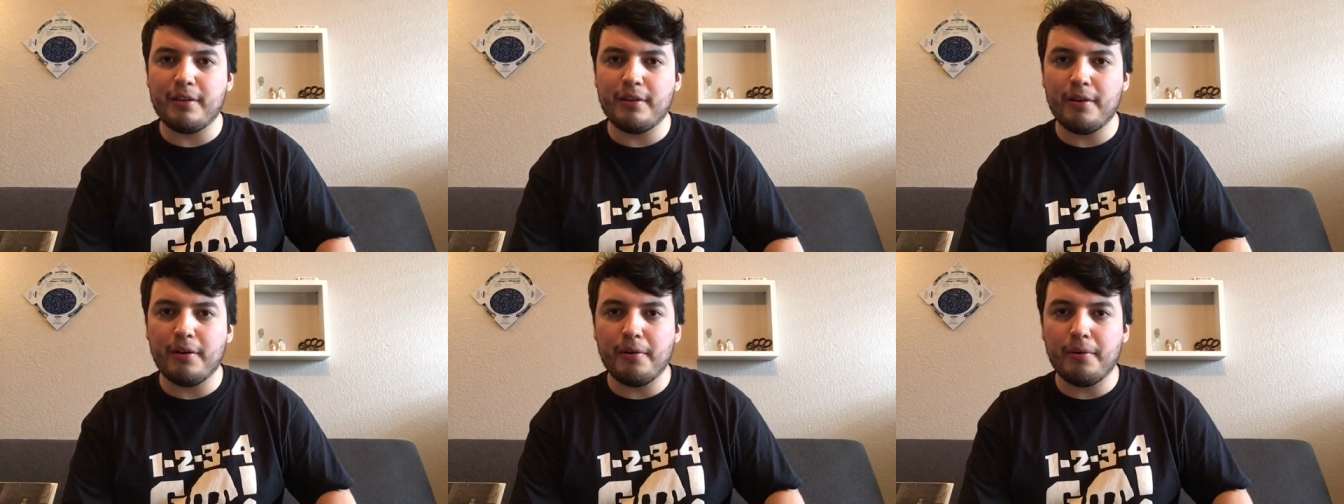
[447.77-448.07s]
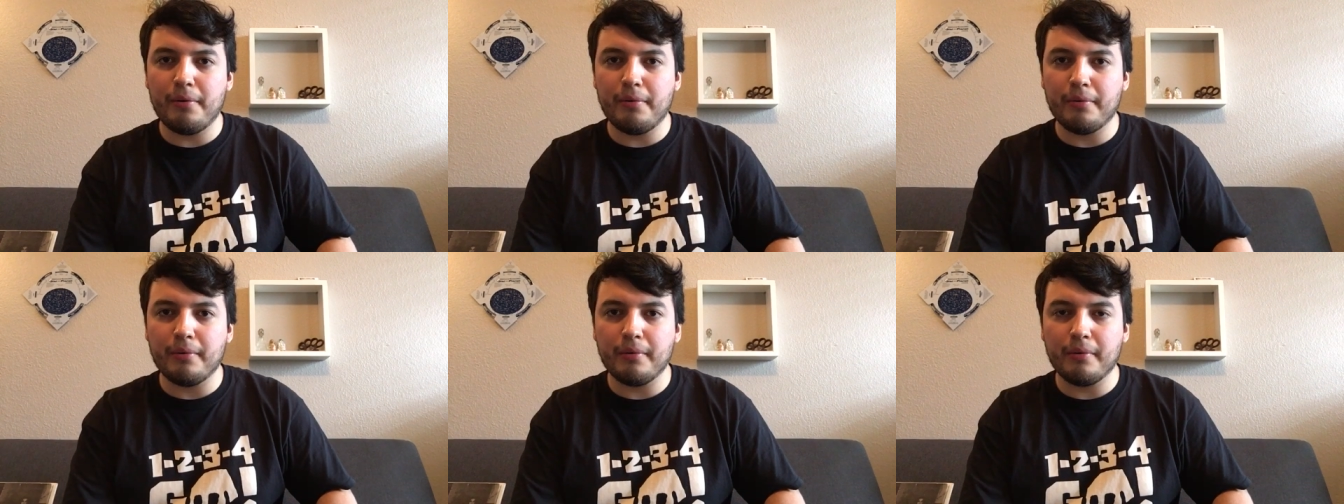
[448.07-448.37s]

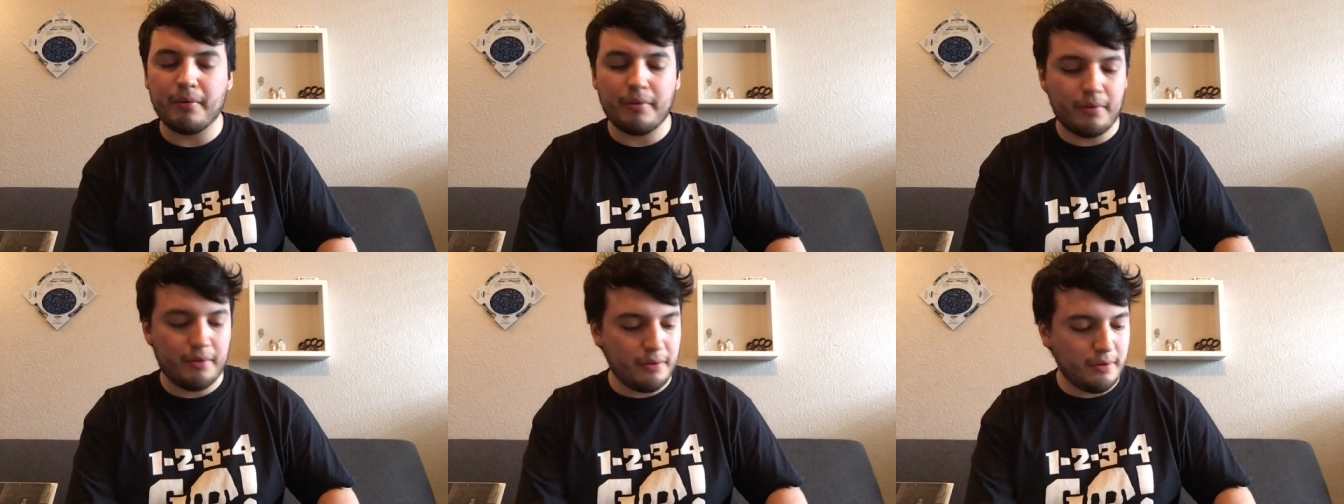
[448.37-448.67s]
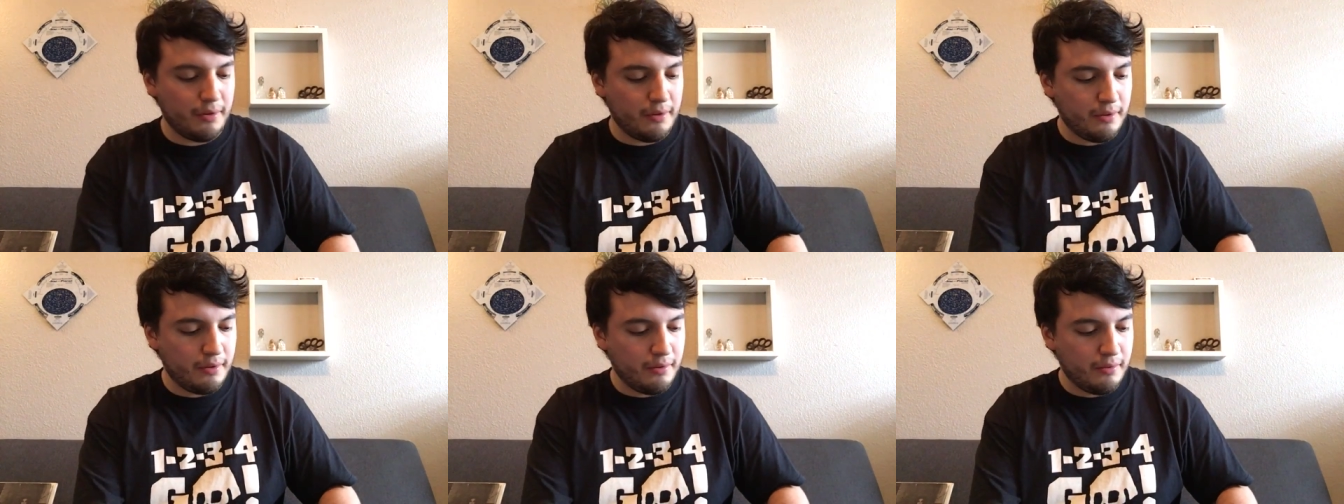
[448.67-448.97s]
know
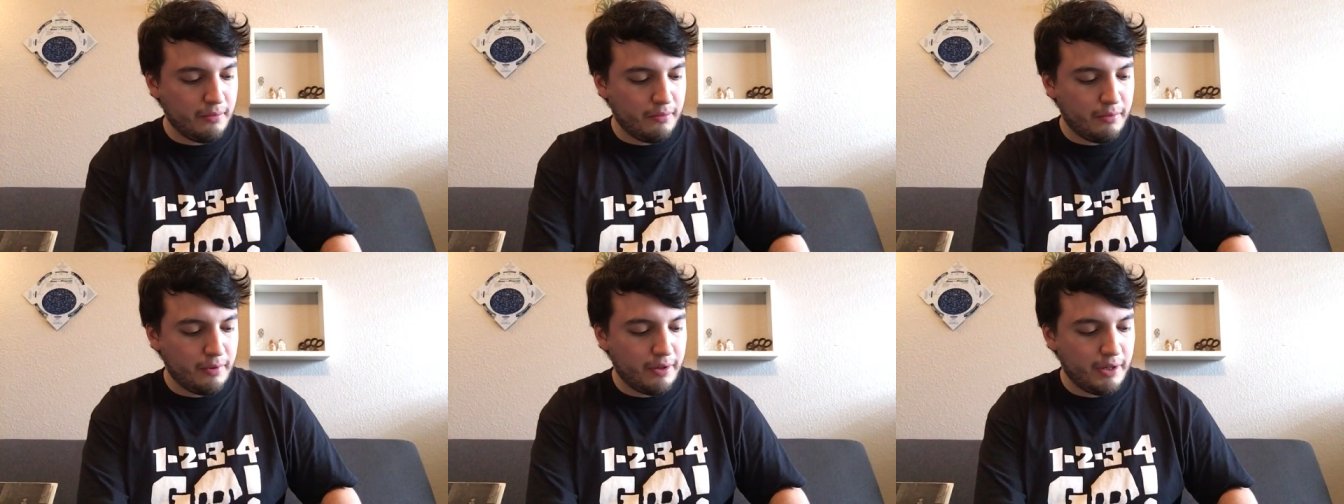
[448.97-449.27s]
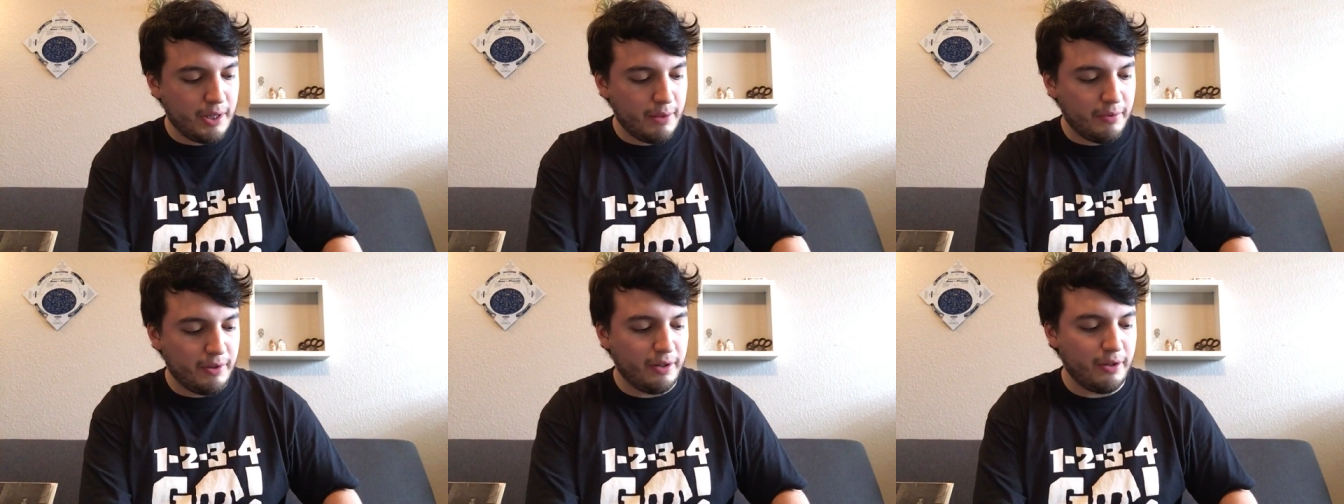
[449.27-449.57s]
where
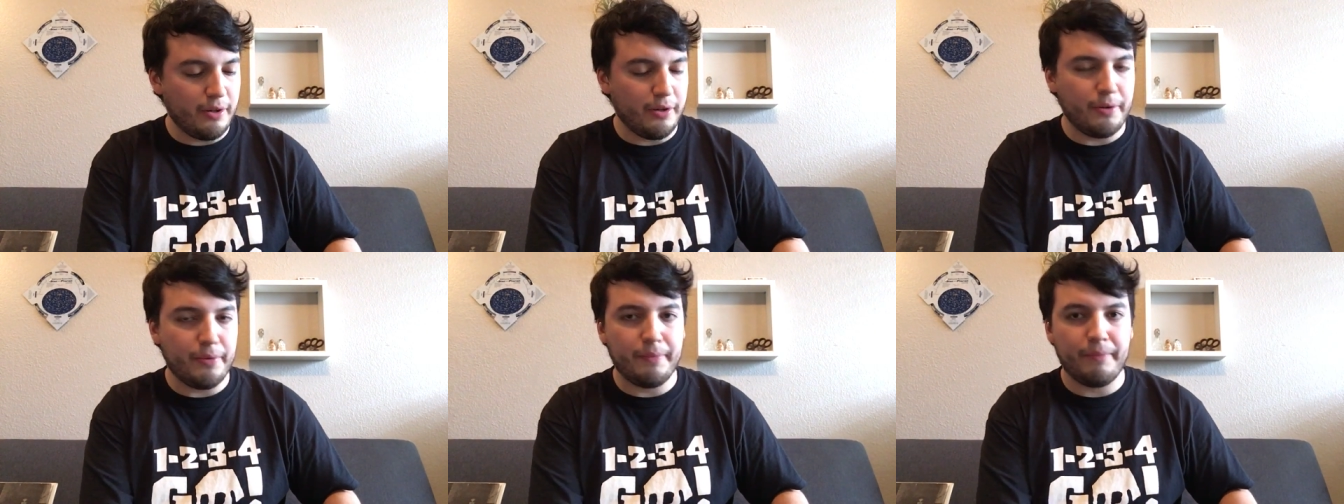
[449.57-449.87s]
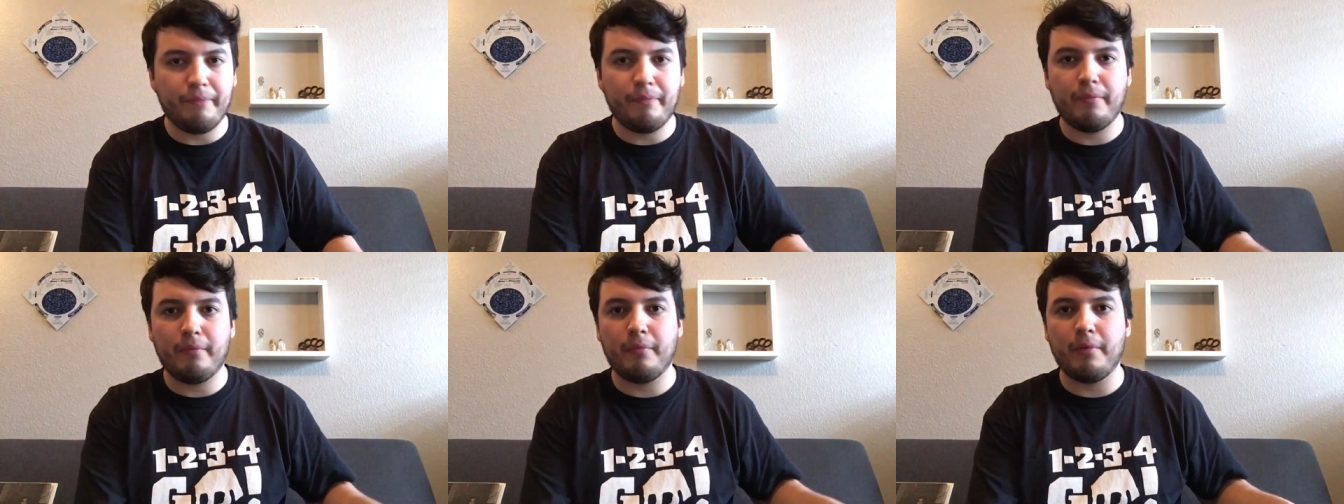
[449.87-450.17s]
he would go
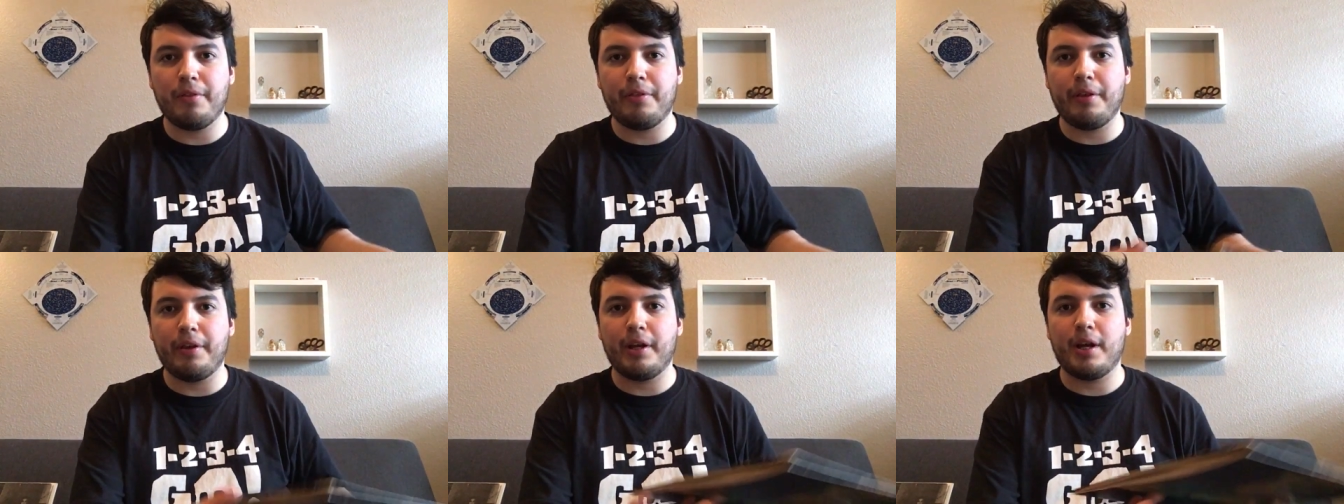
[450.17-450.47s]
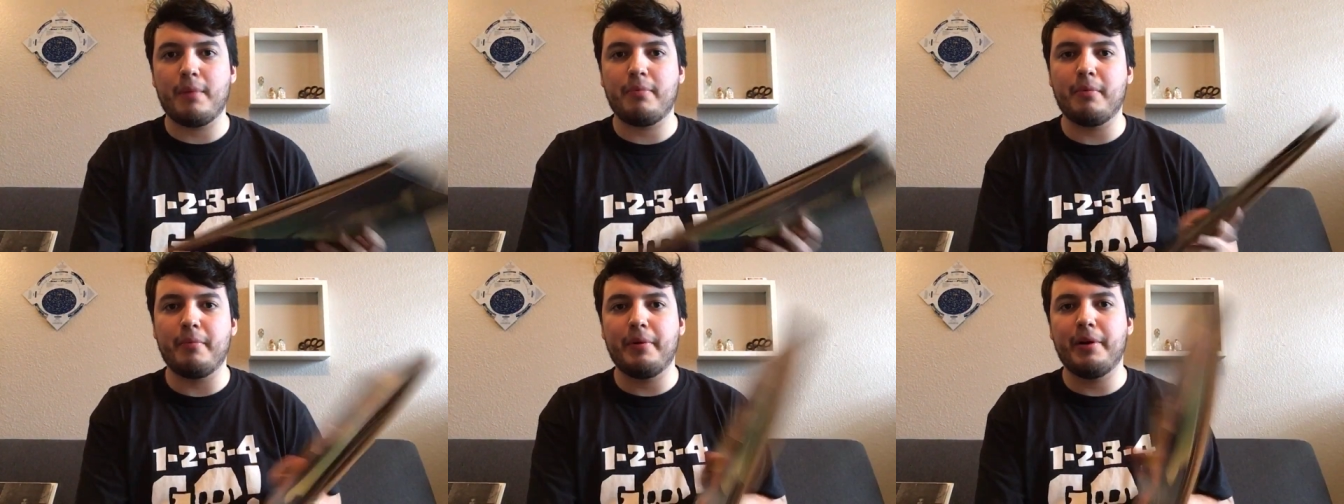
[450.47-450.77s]
within a couple